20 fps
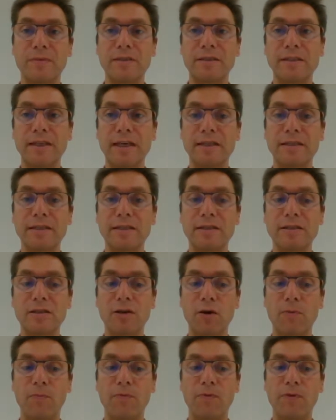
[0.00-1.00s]
That is
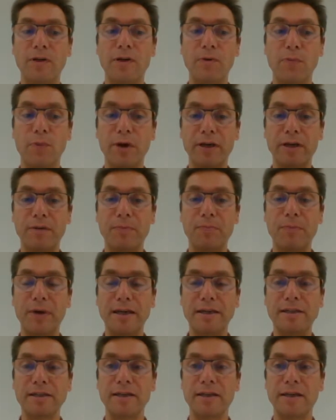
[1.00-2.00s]
hopefully working
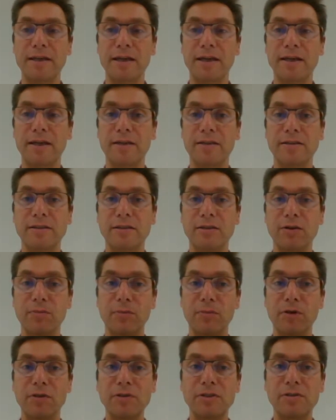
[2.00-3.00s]
better, and
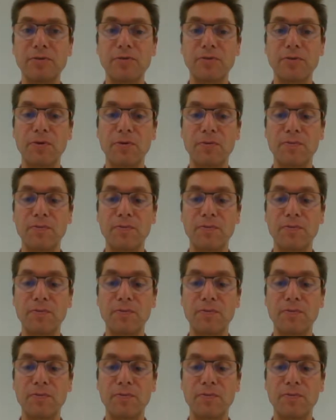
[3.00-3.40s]
you're most